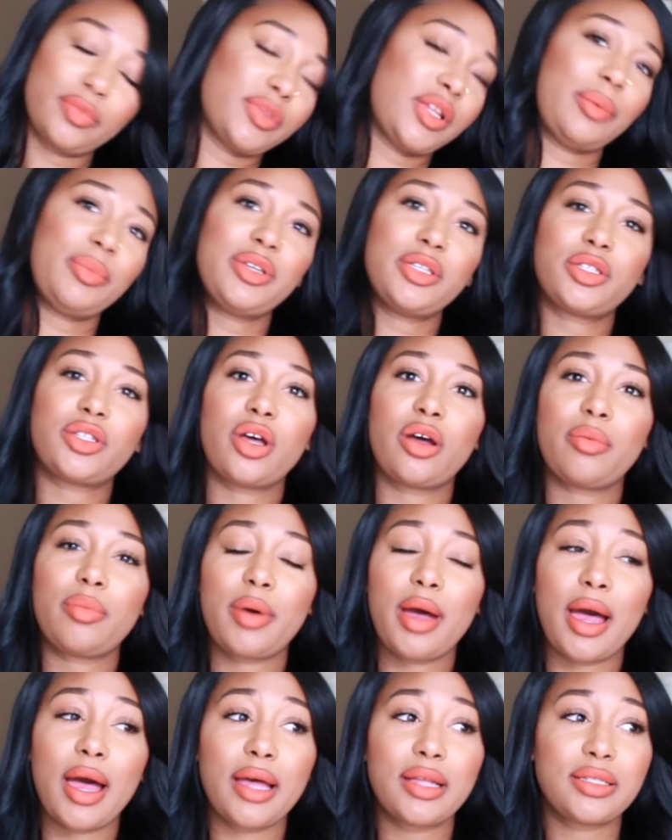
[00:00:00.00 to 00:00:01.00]
Let me start
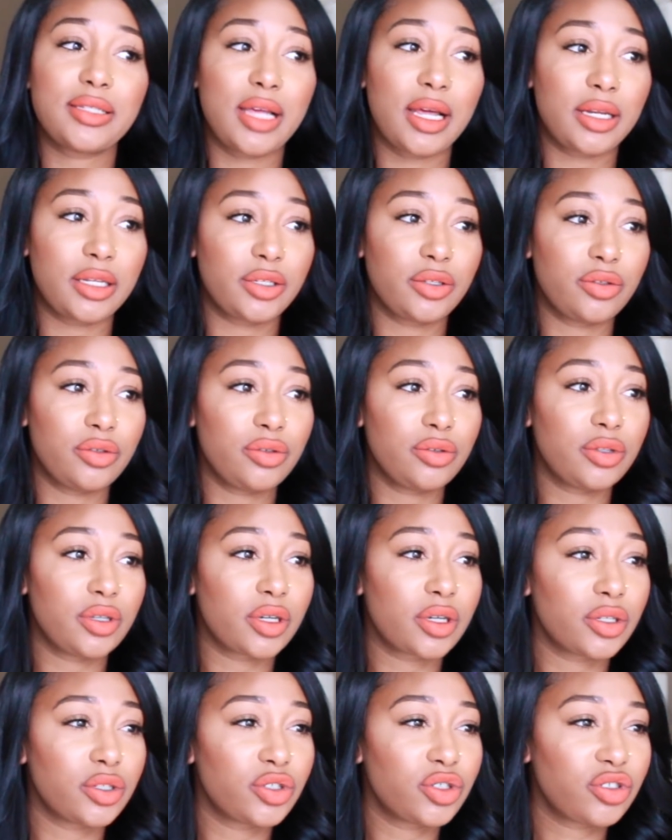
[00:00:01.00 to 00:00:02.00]
by telling you
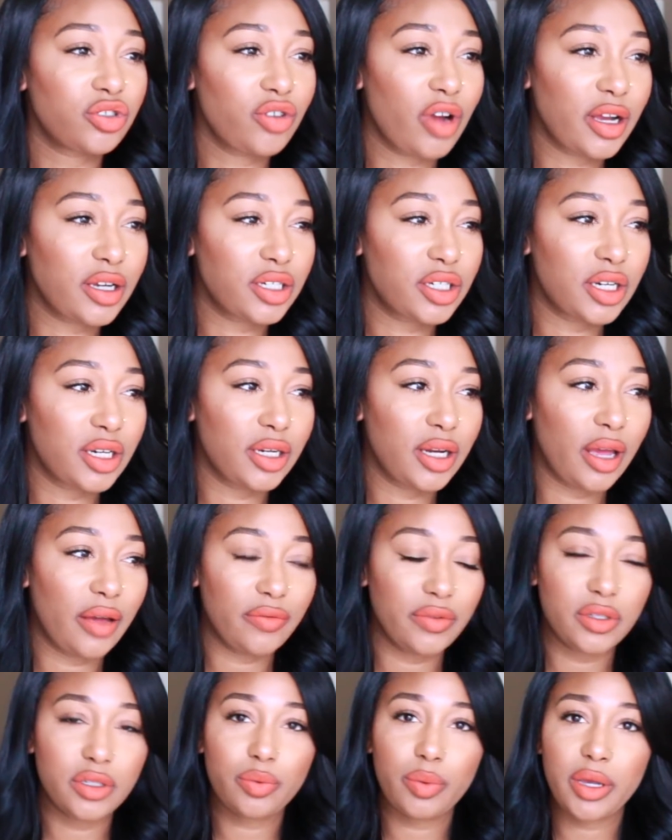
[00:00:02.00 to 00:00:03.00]
the construction
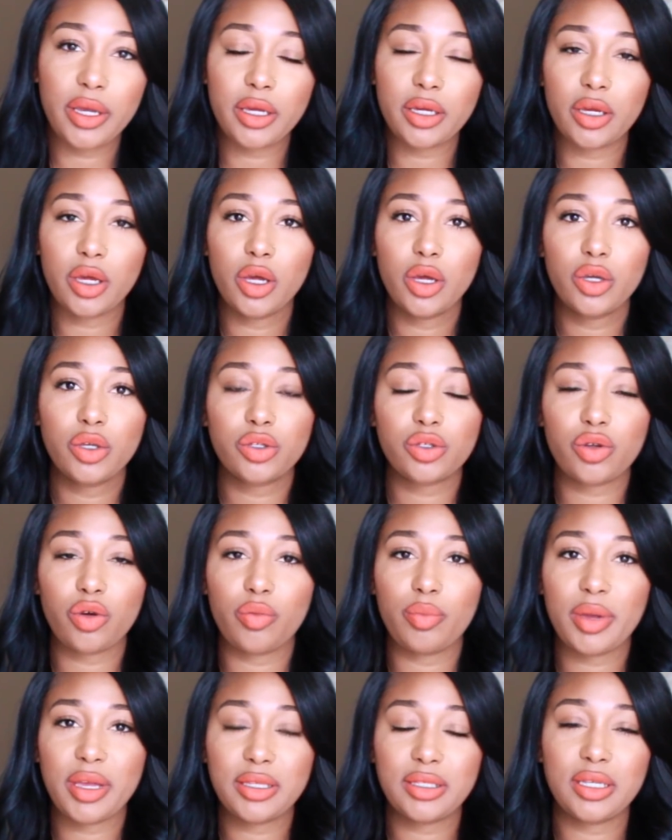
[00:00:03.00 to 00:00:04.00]
of this wig.
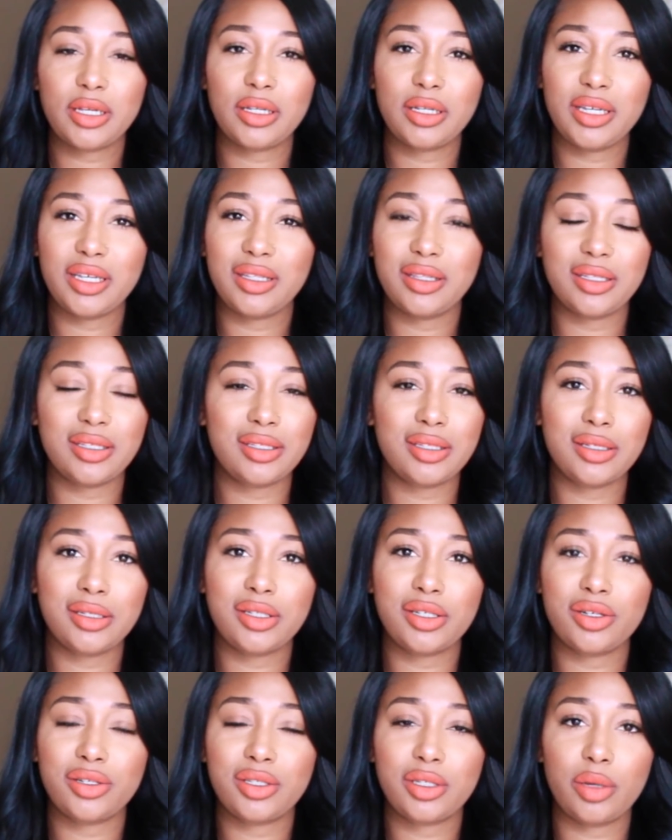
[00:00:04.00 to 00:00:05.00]
So basically this
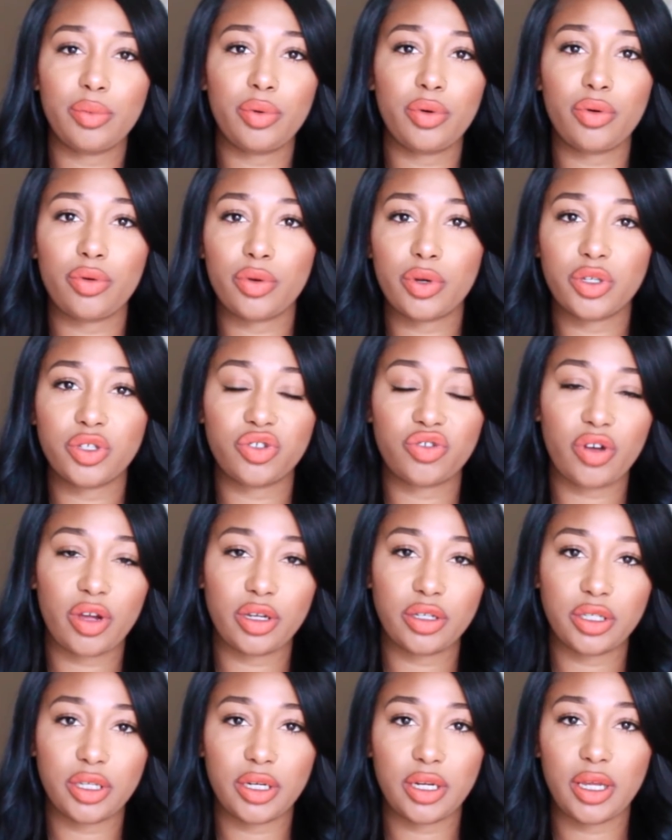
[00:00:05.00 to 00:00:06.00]
is your typical
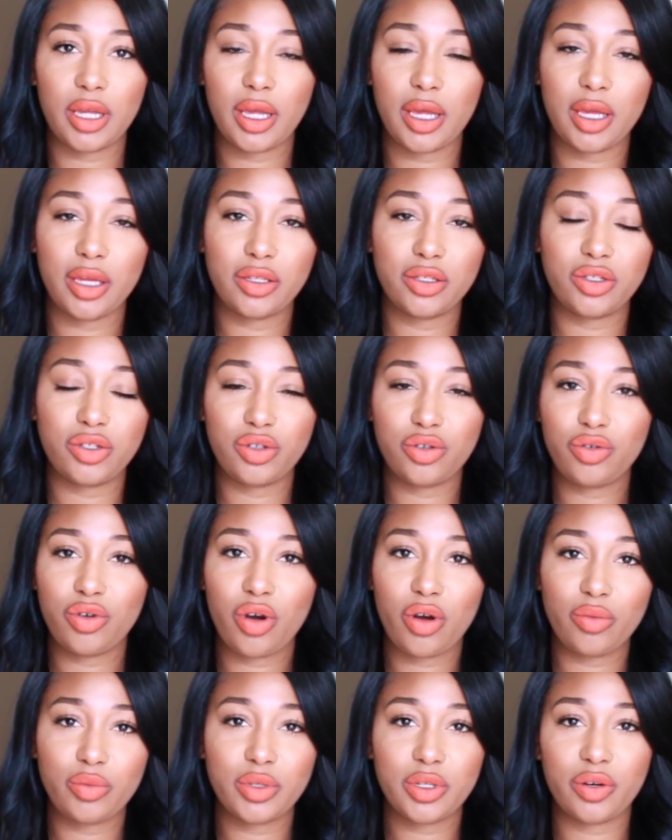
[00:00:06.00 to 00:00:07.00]
construction. It has two
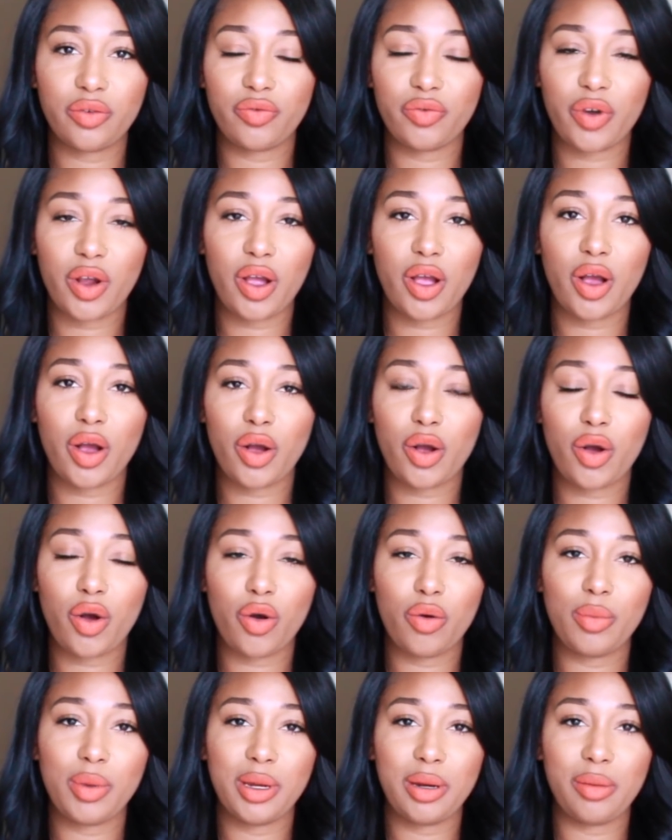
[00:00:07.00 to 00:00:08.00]
combs in the front, a comb